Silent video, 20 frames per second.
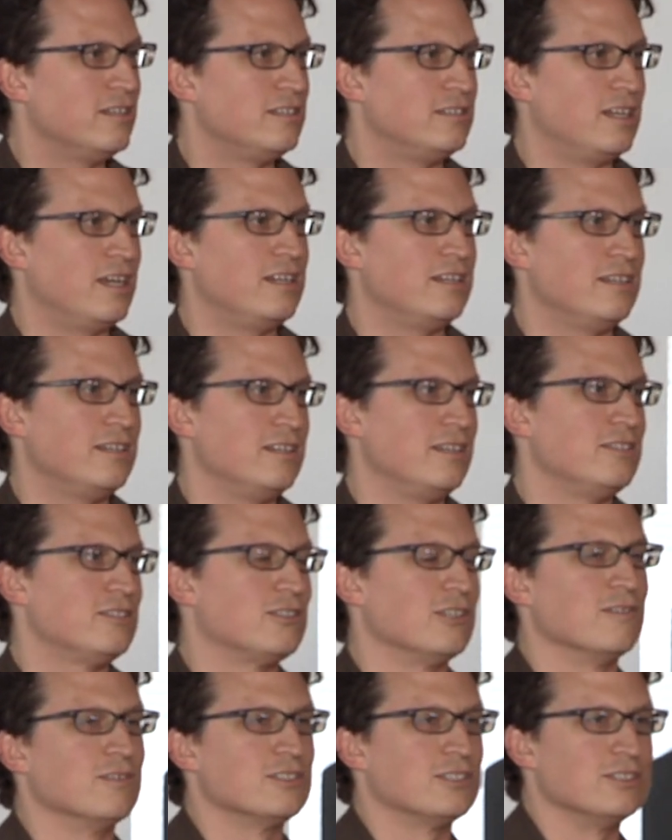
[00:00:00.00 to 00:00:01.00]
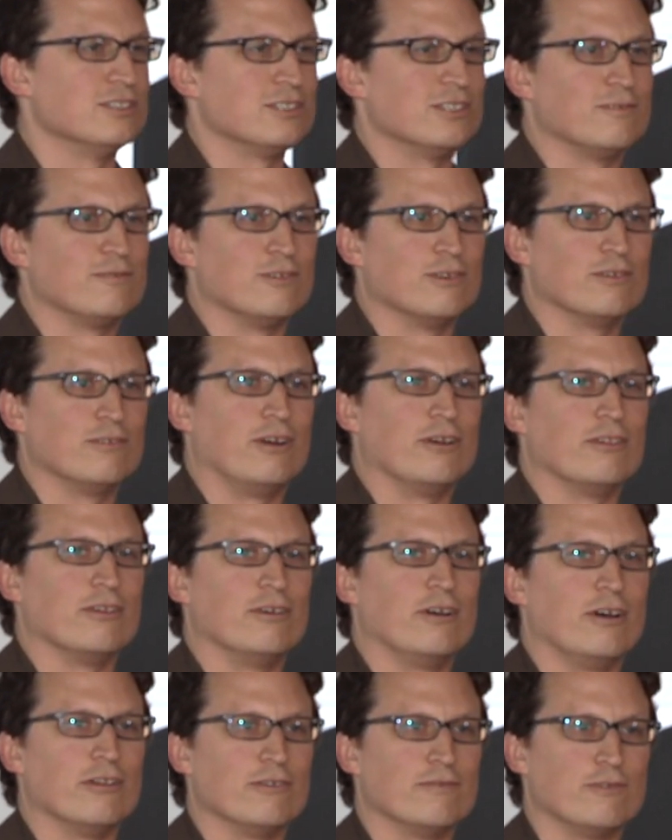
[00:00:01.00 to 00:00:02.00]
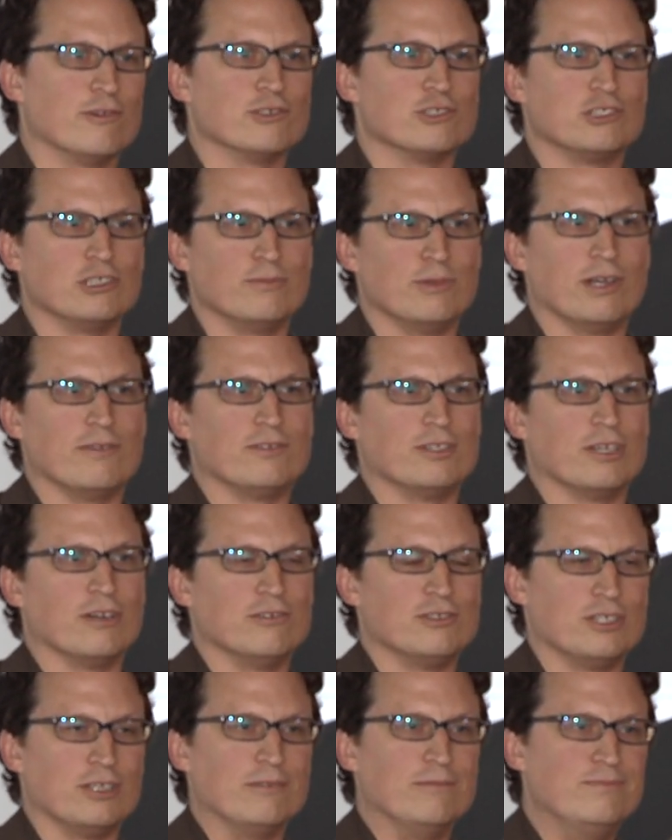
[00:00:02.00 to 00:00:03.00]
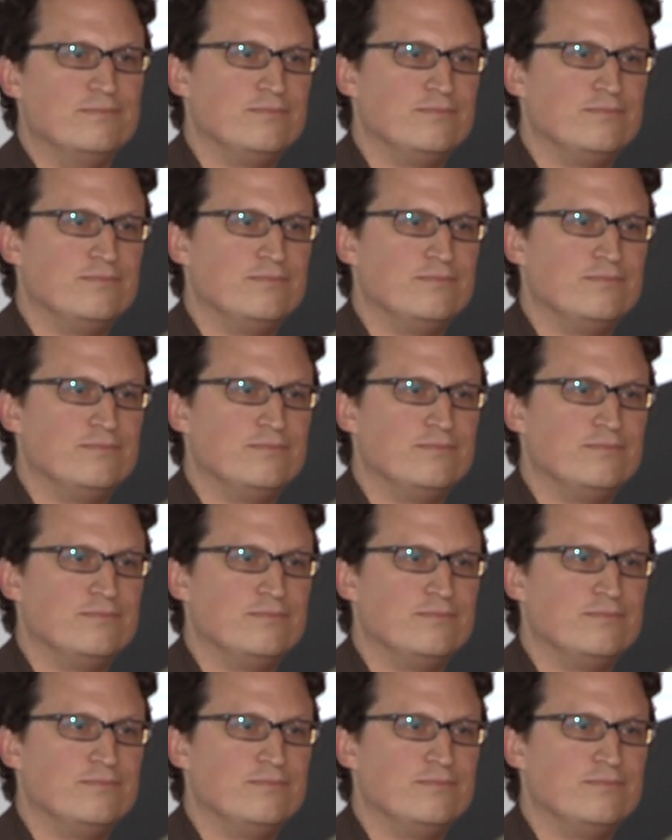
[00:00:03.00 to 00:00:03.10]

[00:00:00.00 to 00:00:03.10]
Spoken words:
data and services are the first stream you have to go to,